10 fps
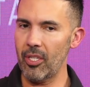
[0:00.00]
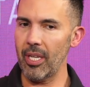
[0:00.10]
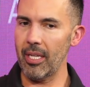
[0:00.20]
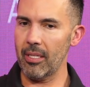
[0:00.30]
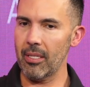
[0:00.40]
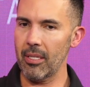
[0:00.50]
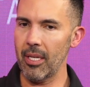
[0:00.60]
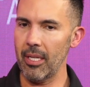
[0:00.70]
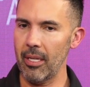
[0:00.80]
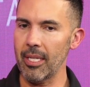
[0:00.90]

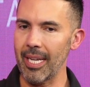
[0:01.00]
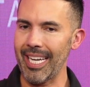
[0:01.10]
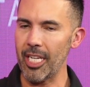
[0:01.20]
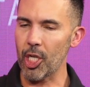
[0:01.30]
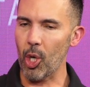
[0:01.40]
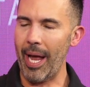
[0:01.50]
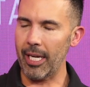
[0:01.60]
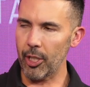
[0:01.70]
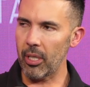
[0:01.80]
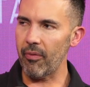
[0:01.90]
it's a
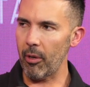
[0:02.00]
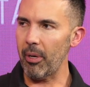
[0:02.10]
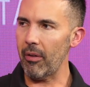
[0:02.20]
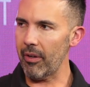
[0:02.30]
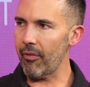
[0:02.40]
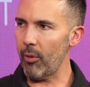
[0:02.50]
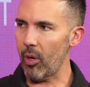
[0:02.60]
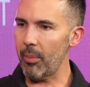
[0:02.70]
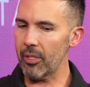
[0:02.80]
contraction of your pelvic floor